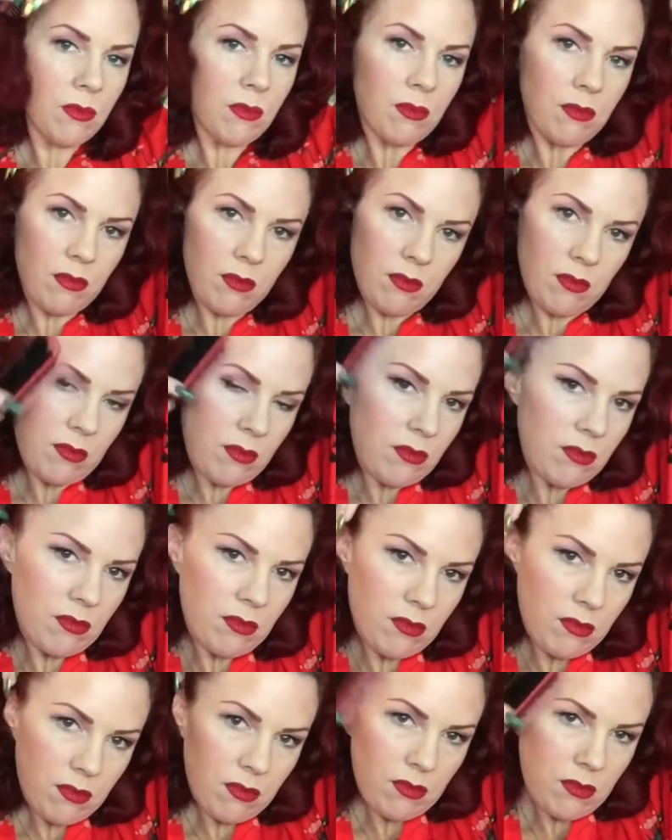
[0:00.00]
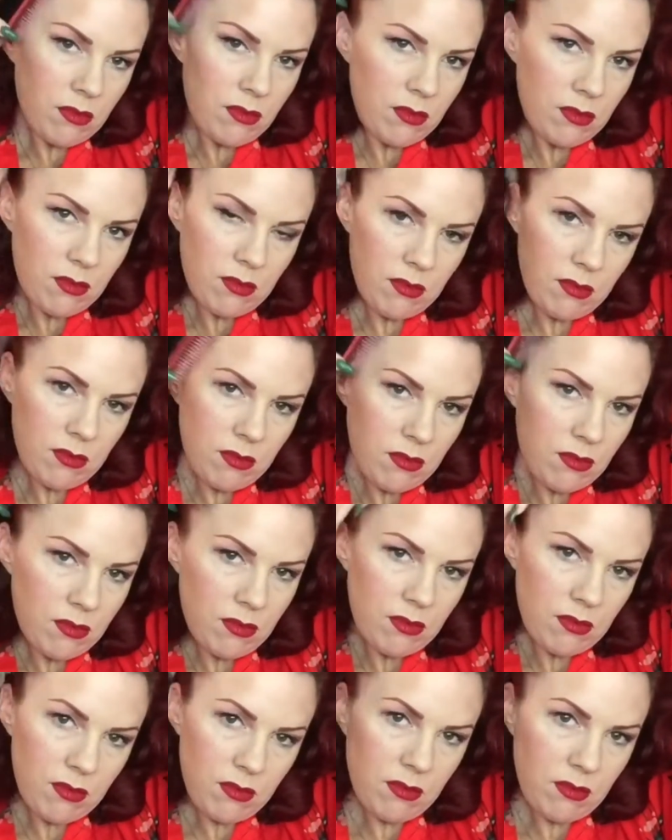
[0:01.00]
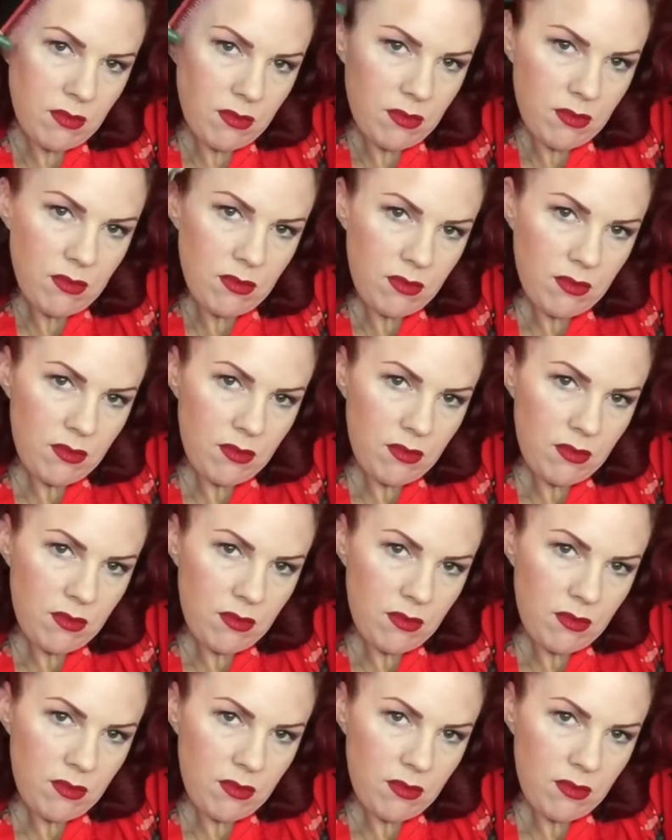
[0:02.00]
sometimes it gets pulled out as you're doing all the combing.